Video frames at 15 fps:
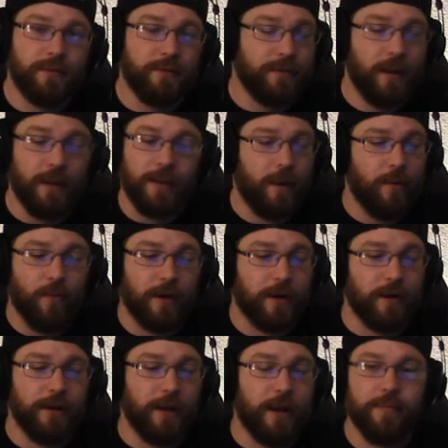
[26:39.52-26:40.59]
they, they weren't
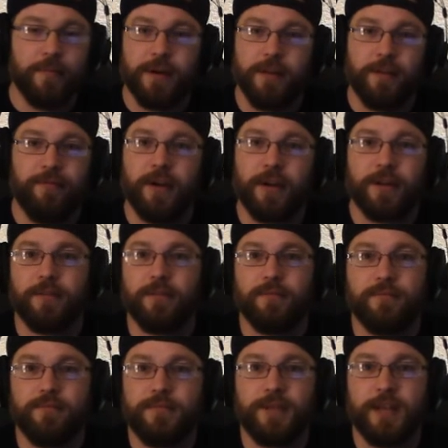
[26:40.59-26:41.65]
going to let him into the fucking
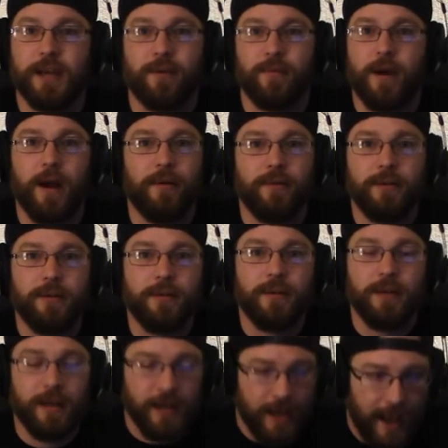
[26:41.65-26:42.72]
second round.
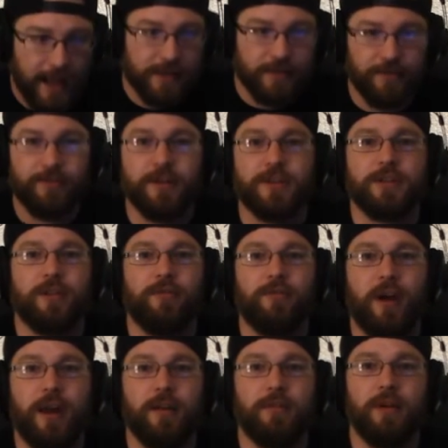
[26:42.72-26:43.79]
He had to finish the
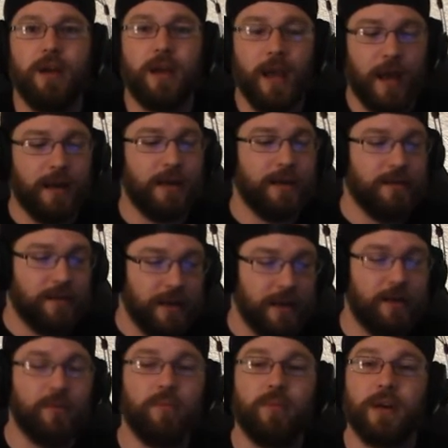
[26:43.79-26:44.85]
fight, and he
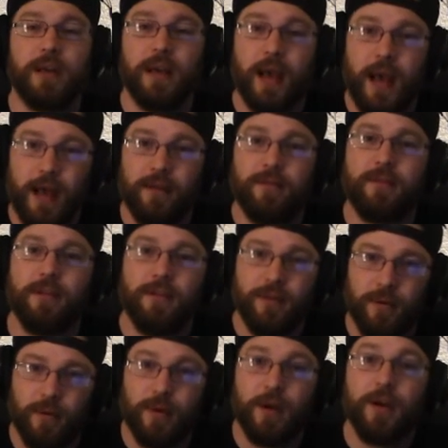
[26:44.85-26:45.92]
did what he had to
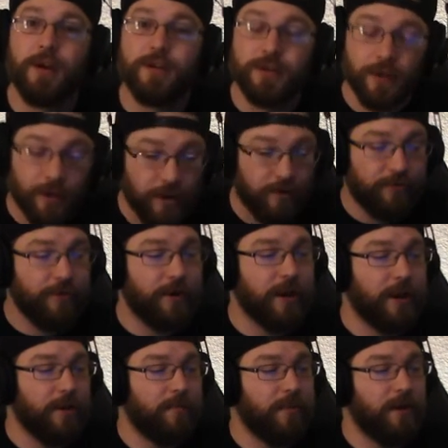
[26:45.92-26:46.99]
do. So good for
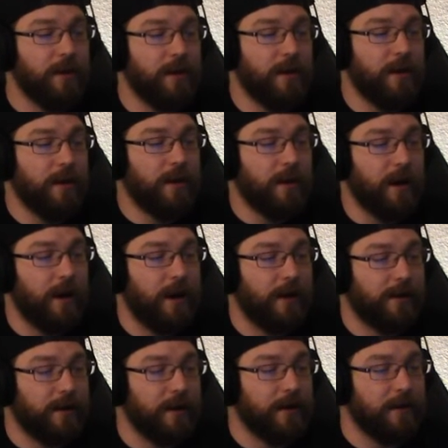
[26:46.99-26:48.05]
him
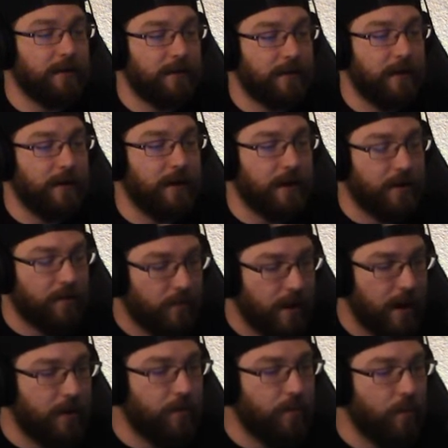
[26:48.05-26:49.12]
uh, getting it done in
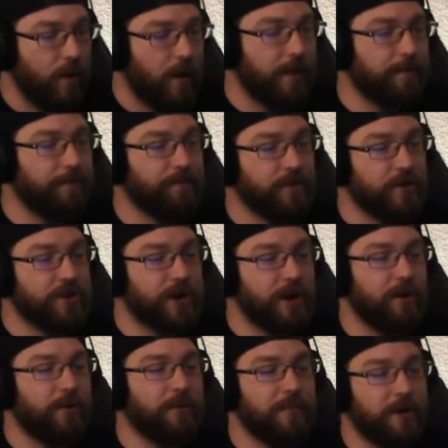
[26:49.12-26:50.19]
round one.
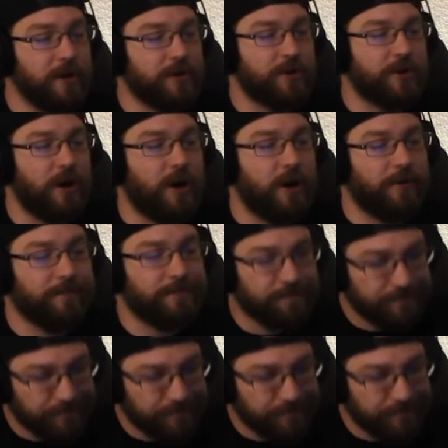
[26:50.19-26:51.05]
Gerald Meerschaert.